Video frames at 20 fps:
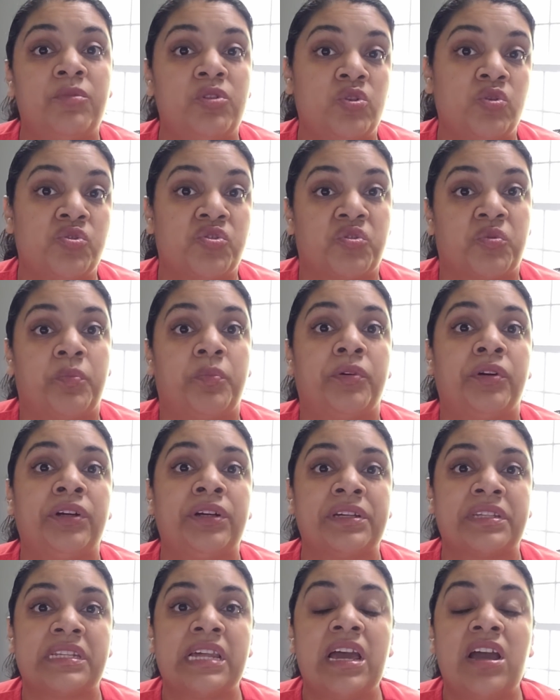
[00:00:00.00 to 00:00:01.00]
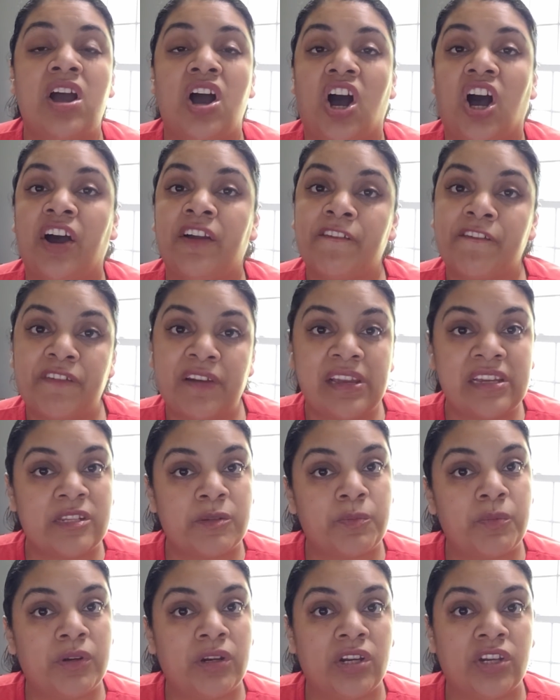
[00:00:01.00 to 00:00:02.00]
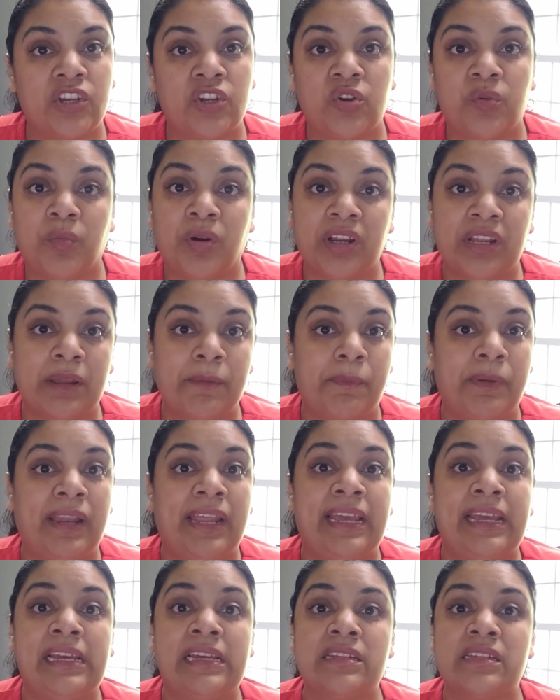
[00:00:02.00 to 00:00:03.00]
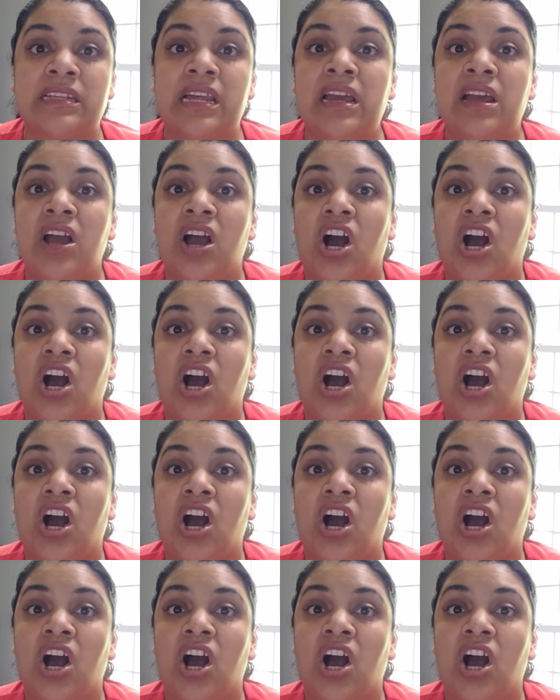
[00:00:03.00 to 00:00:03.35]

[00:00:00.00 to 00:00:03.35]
used books on Facebook, Marketplace,